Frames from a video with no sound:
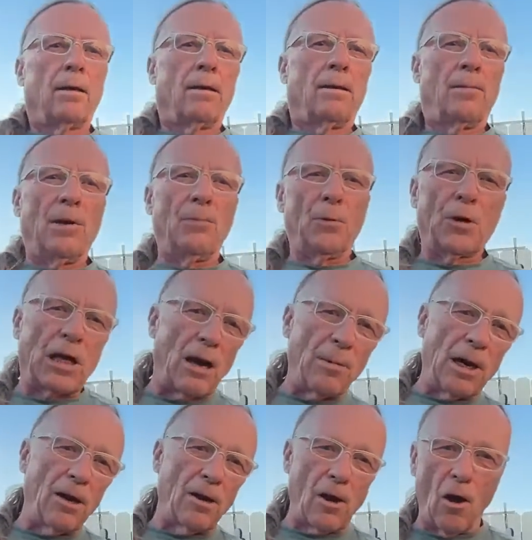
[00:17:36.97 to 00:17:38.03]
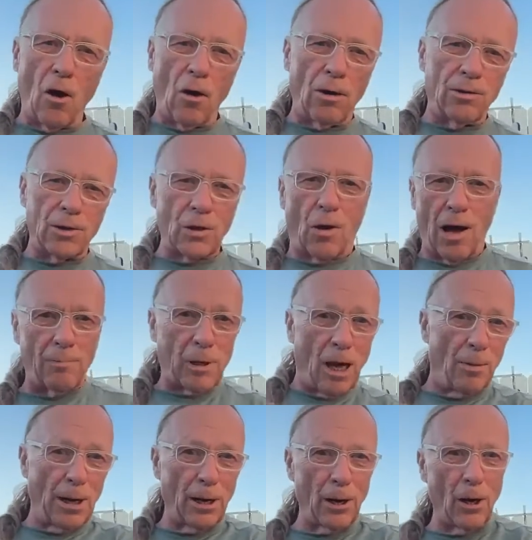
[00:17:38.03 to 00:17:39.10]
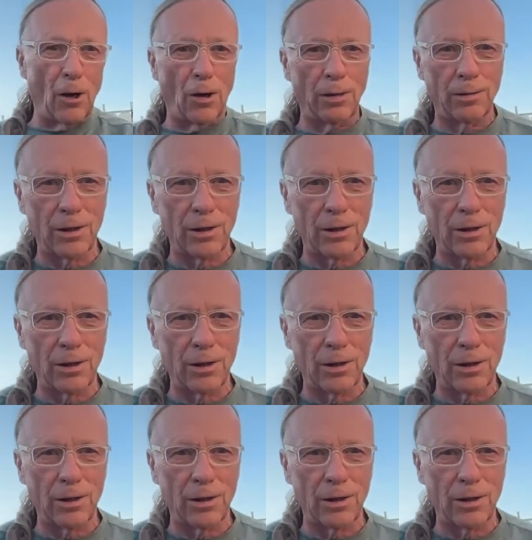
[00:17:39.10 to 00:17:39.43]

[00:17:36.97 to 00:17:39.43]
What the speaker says: People are coming and going, so I'm coming and going.